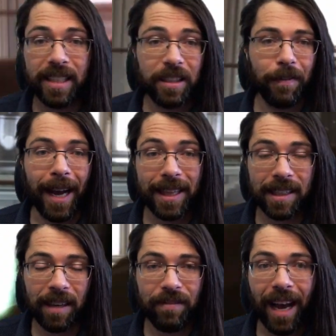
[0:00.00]
is the fact that
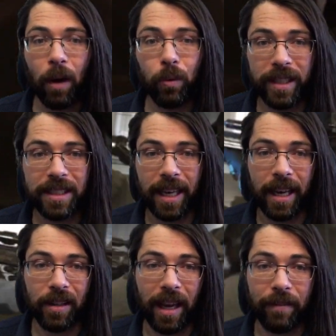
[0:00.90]
they've now
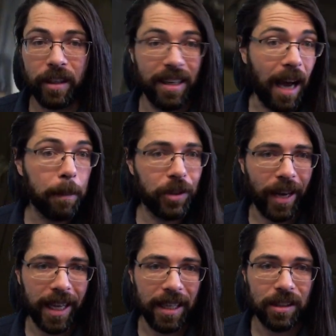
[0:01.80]
rescaled everything up to
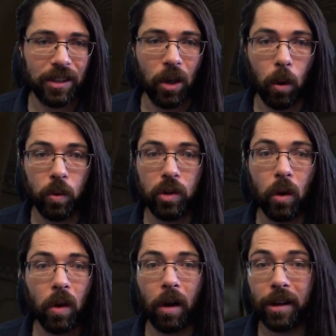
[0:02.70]
80. So no
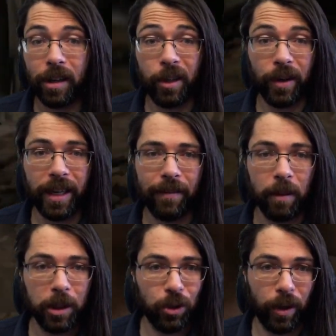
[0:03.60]
longer are you going to have the
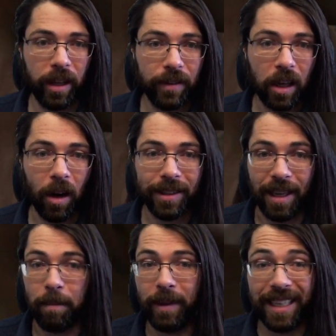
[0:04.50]
majority of the
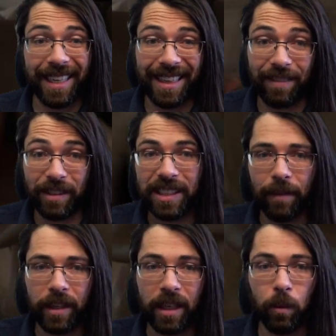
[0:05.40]
content being at level
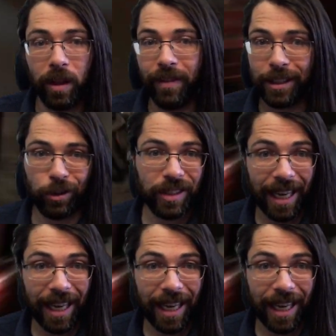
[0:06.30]
70 with veterans